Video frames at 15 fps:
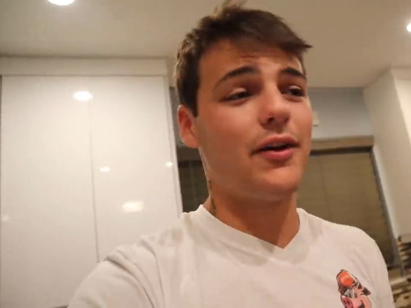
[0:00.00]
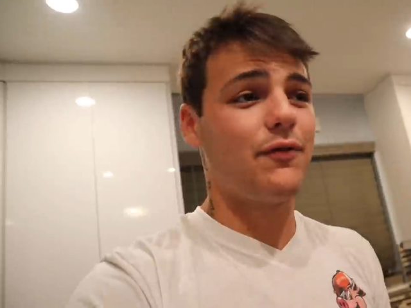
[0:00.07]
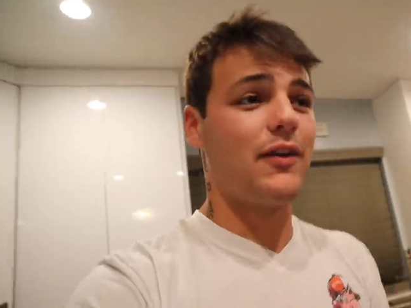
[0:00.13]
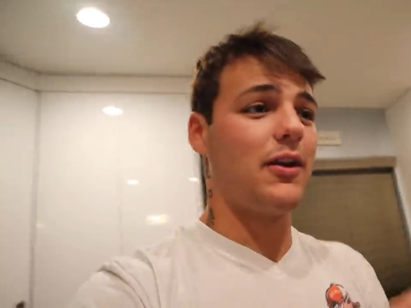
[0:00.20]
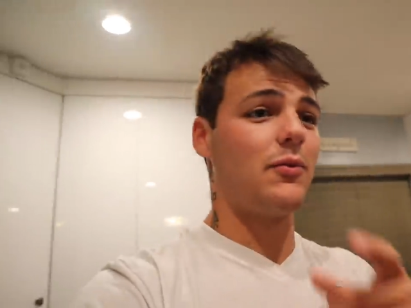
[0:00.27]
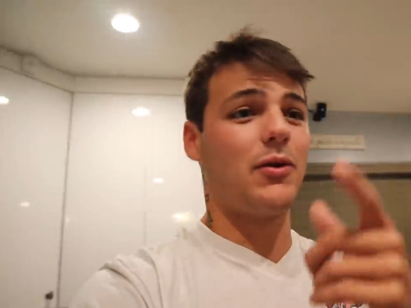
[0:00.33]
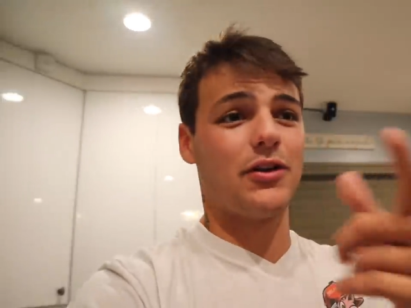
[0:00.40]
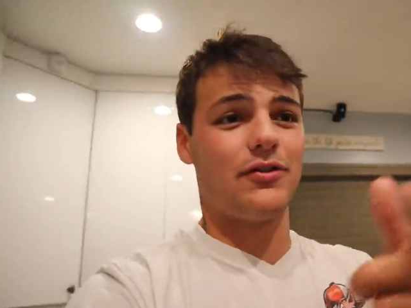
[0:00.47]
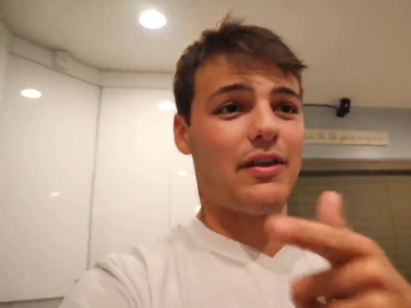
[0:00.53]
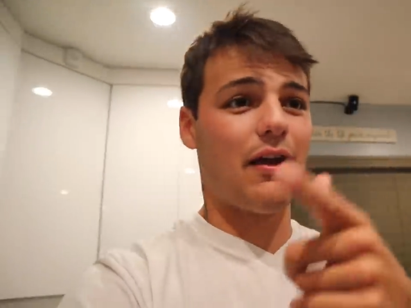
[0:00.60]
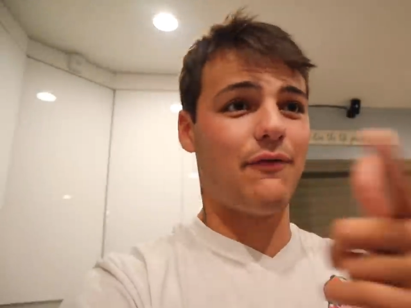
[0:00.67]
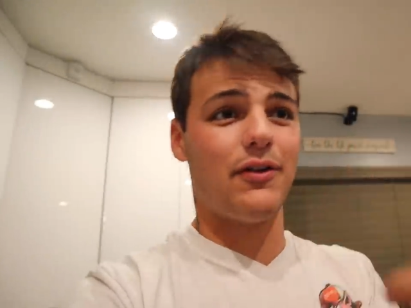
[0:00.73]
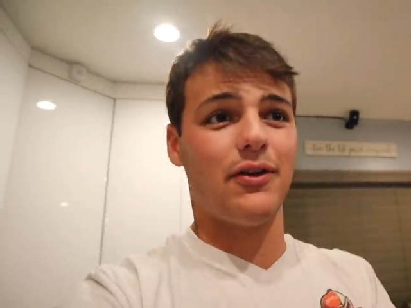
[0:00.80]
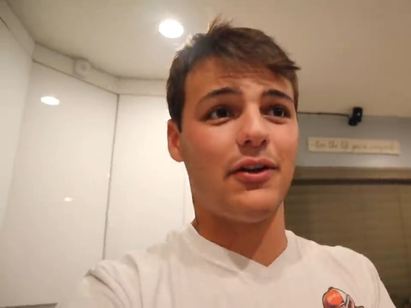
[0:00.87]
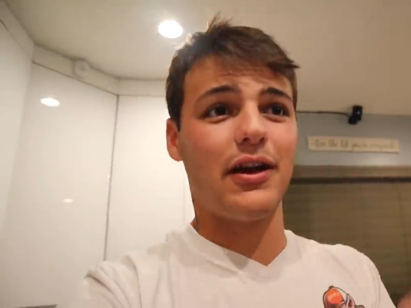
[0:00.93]
If you didn't watch
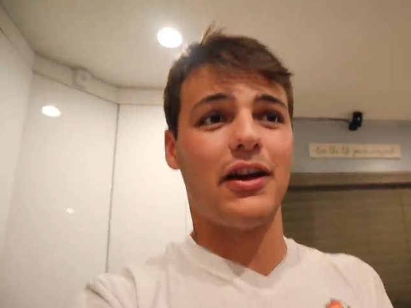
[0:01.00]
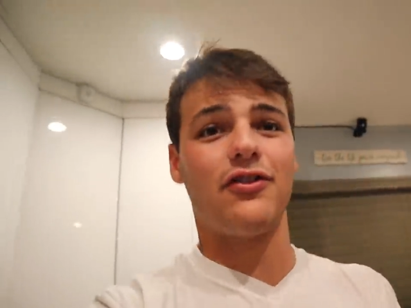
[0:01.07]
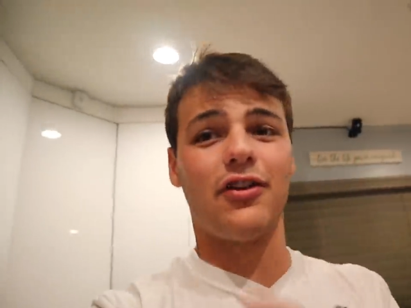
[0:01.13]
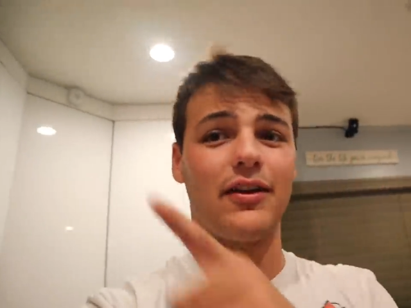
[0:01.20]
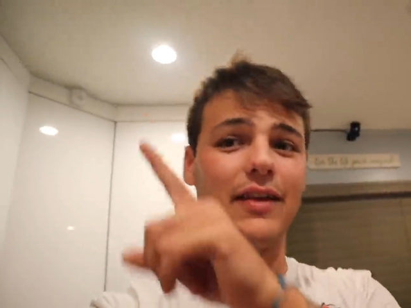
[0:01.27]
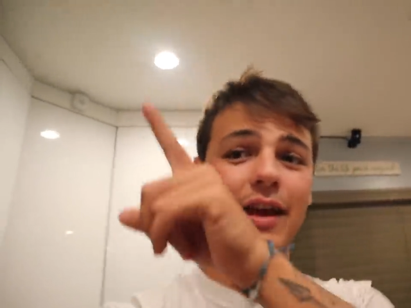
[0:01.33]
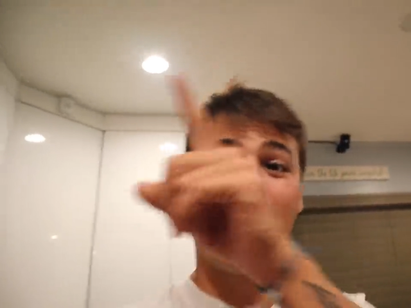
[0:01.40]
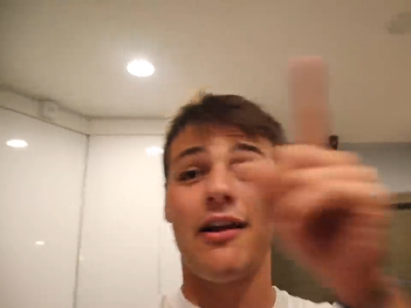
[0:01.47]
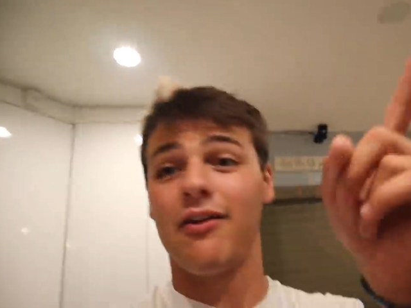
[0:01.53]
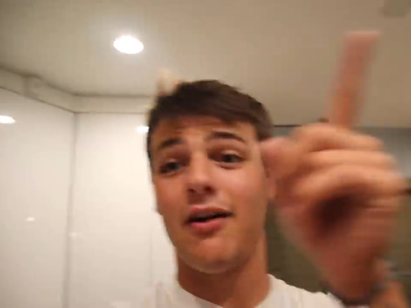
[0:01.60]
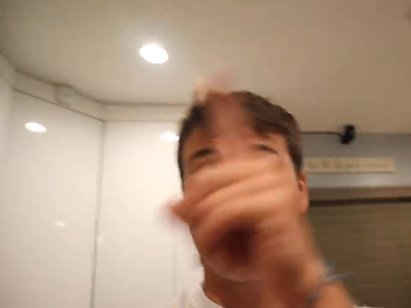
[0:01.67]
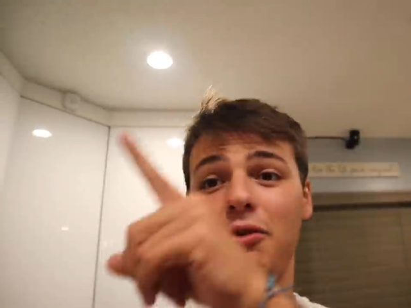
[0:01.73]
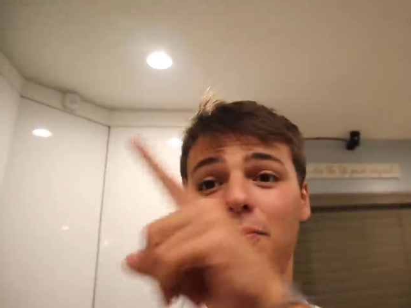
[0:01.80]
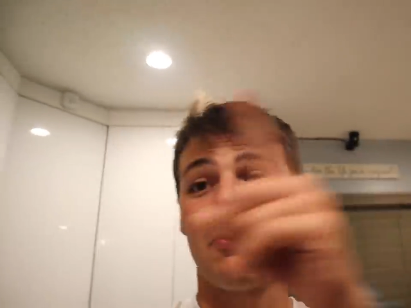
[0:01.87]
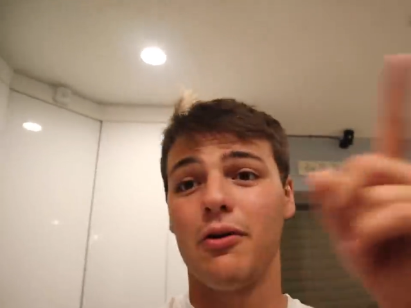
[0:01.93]
that video, you gotta check that out. I'll
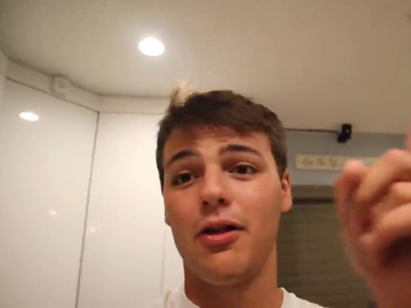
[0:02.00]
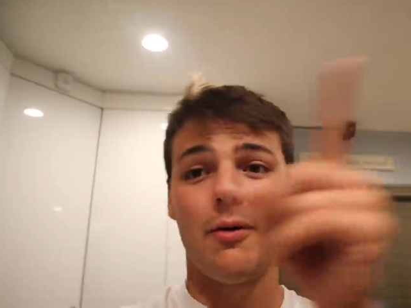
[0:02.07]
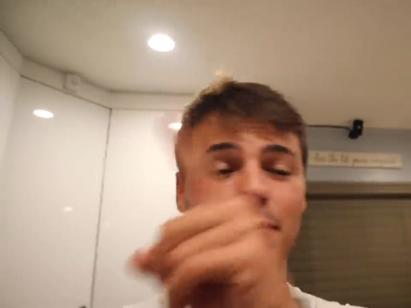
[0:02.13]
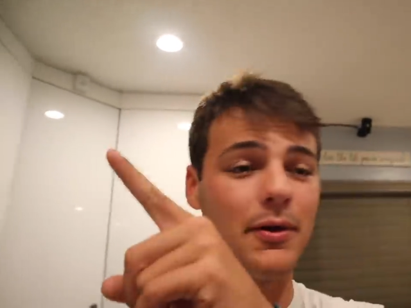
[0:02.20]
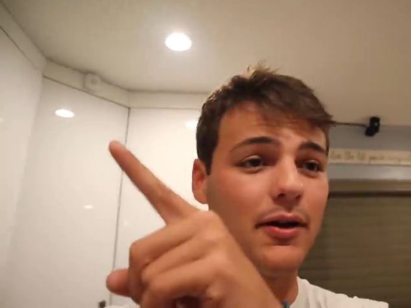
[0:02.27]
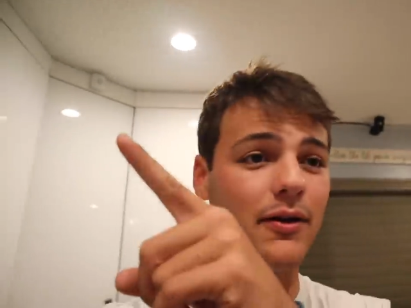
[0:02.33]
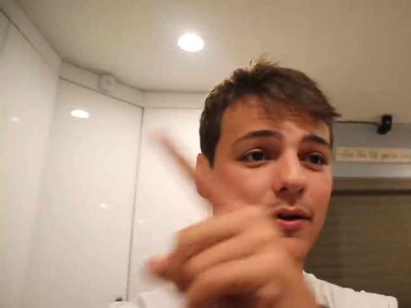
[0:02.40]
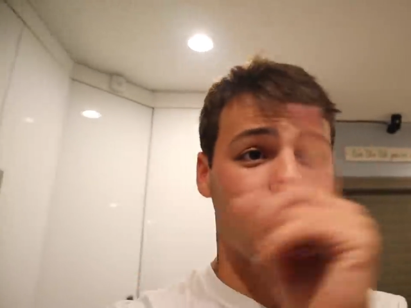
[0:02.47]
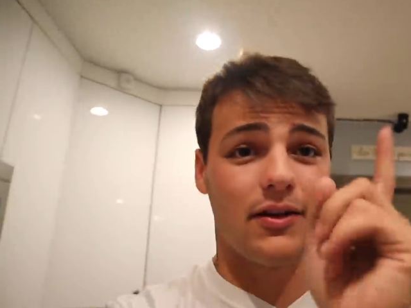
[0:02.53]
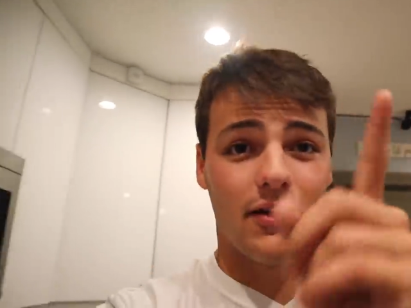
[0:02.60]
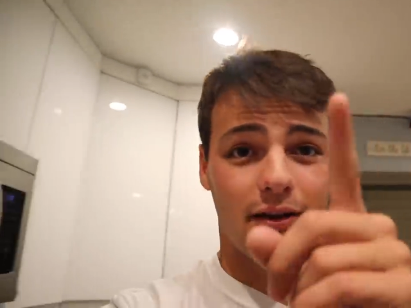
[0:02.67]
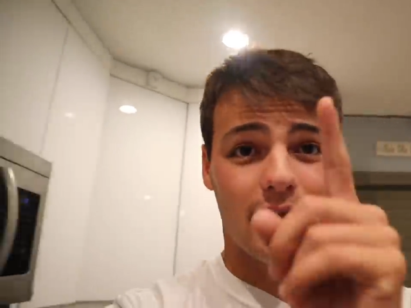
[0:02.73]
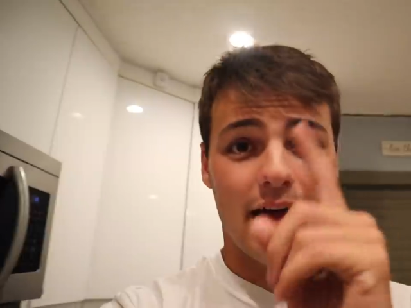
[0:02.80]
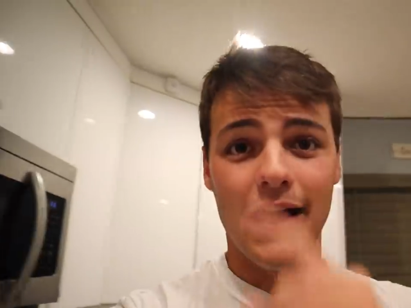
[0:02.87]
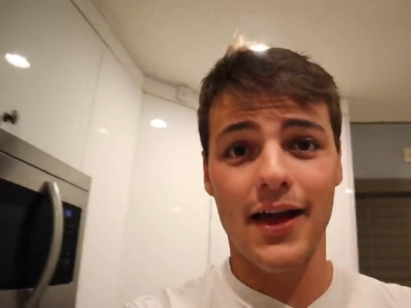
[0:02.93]
have the poll up here,
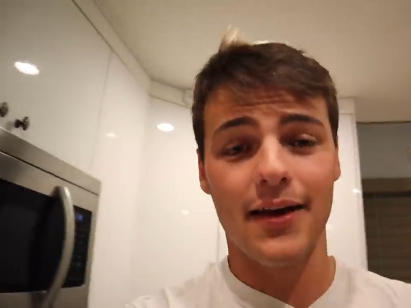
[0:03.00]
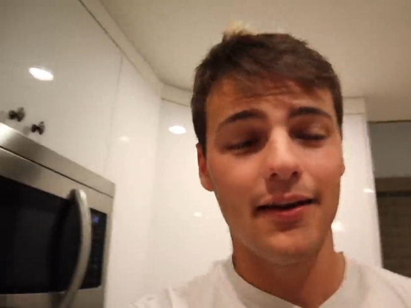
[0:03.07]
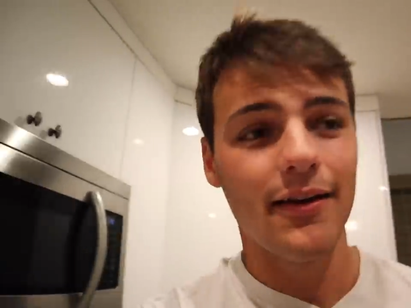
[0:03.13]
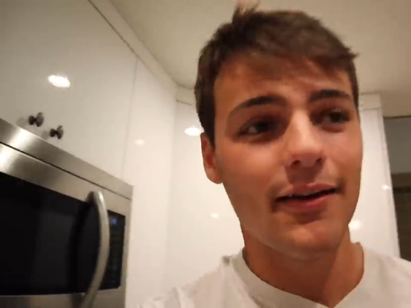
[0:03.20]
click that.